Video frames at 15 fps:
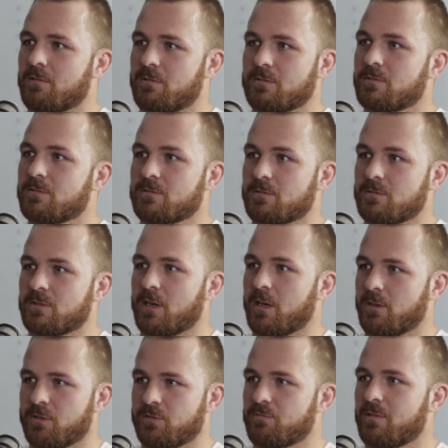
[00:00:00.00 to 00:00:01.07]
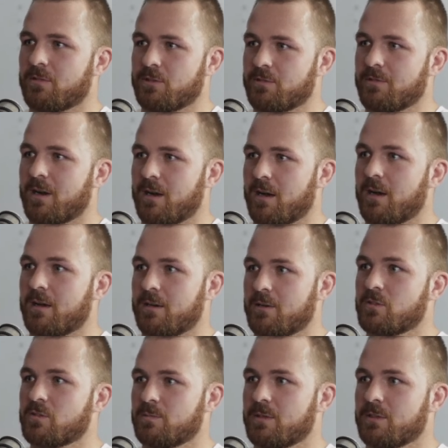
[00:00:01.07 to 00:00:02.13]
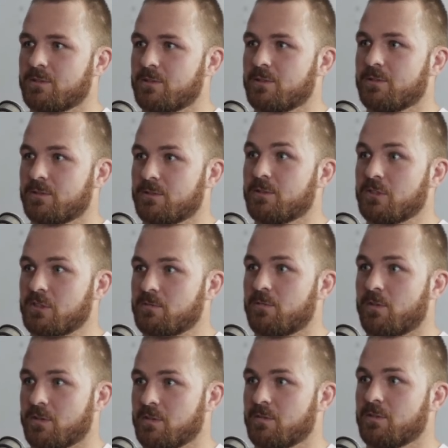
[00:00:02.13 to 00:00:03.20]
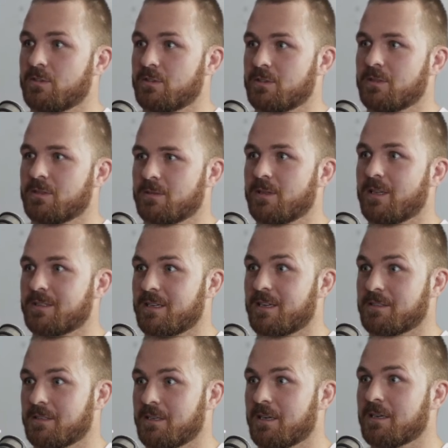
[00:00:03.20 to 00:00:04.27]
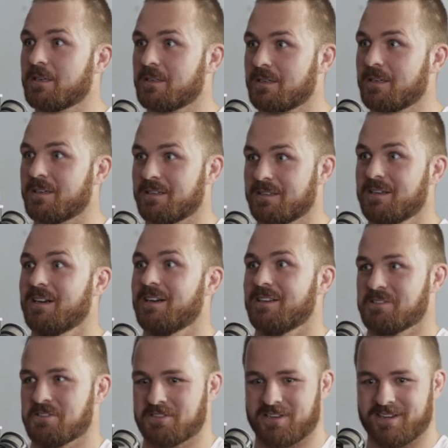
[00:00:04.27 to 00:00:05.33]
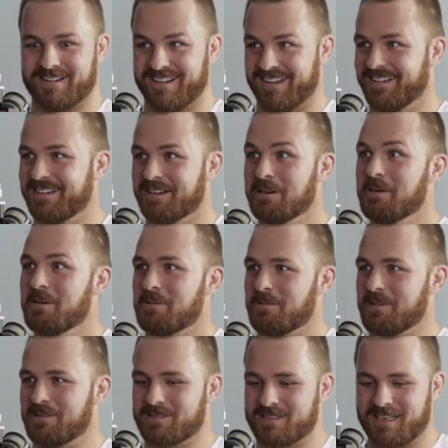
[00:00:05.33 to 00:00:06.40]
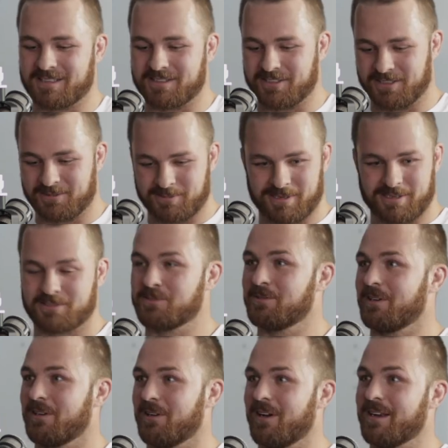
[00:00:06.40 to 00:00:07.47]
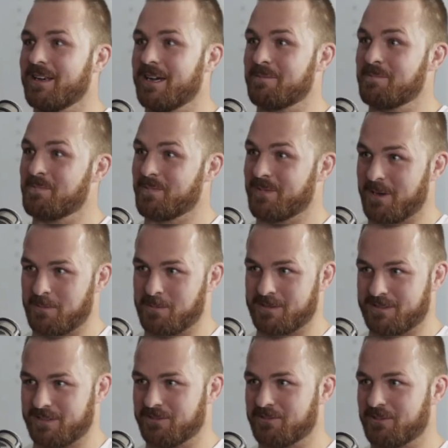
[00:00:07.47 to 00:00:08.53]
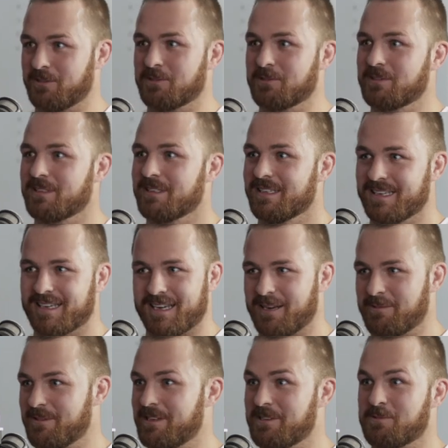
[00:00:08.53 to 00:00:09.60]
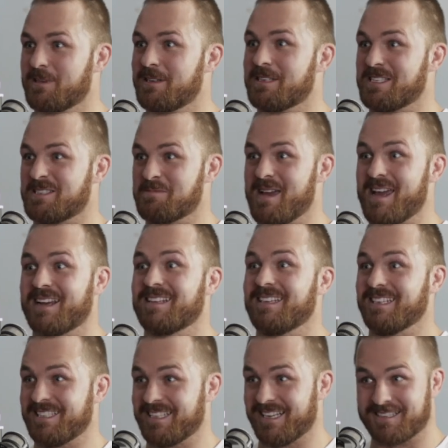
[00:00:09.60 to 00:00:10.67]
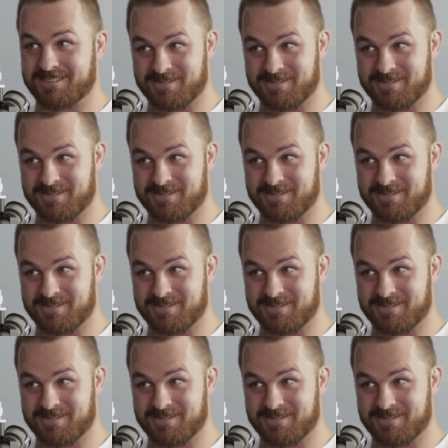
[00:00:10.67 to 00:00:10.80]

smash me, you run hard, and I'll smash you. Yeah, and you vice versa. That's us, okay? Yeah." So, like, when it was our turn, we, like, sort of lined up opposite drills, and we just went and smacked each other,